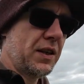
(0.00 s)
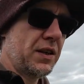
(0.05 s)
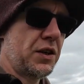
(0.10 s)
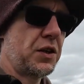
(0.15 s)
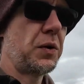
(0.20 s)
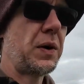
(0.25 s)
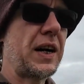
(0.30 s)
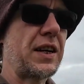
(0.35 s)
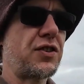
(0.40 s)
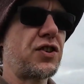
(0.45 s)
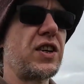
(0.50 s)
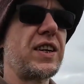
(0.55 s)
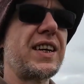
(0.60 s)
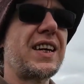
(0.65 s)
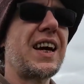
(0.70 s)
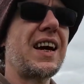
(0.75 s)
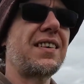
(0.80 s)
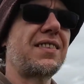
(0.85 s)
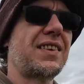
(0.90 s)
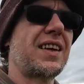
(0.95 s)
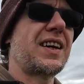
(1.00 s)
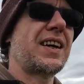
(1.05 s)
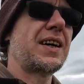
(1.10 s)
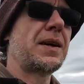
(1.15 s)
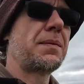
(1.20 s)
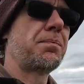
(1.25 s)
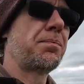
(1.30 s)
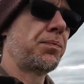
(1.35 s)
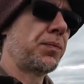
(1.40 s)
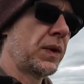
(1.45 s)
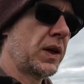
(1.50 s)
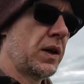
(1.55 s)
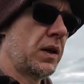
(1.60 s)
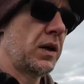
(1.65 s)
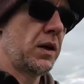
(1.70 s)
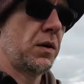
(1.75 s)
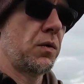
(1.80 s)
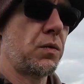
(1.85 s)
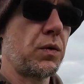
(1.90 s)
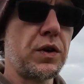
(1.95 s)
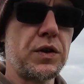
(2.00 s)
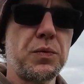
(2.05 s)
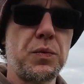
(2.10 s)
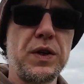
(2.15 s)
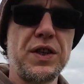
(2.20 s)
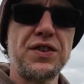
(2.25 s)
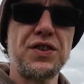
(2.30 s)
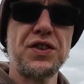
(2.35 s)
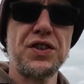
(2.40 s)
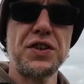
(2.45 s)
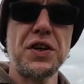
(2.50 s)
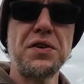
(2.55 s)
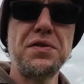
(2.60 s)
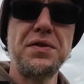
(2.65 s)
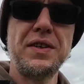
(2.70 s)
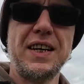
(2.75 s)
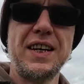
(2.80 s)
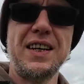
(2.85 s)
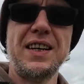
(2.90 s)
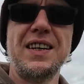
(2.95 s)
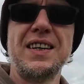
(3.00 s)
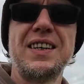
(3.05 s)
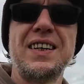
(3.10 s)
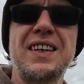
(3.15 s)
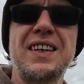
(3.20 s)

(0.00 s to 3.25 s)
to actually get there. Whereas with Sony,